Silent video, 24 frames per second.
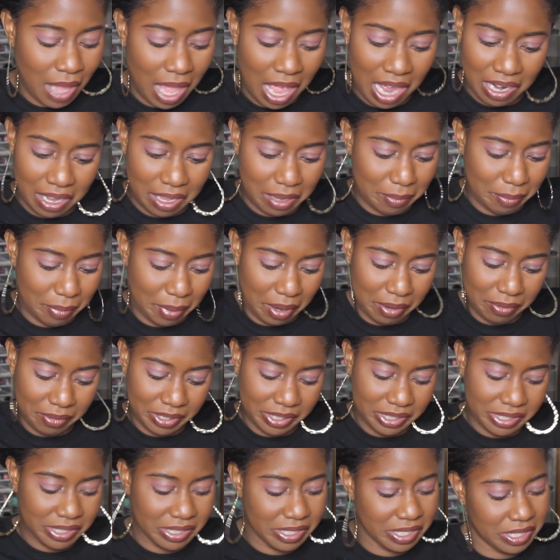I like
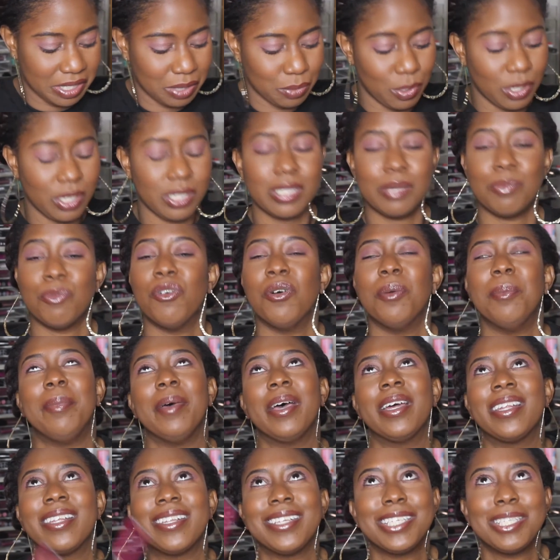berries. This one is More
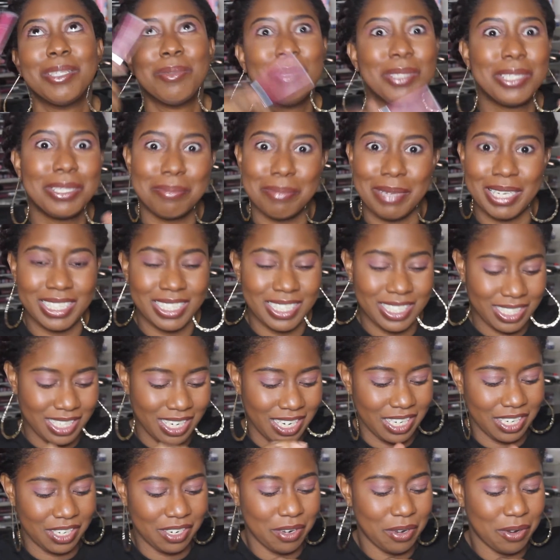Better. This was my
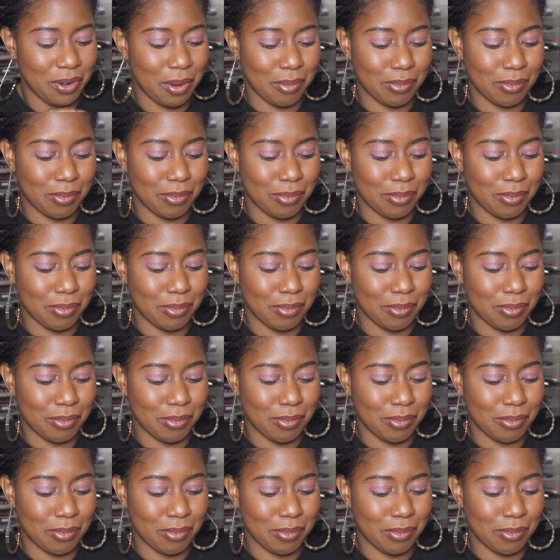shit, yo.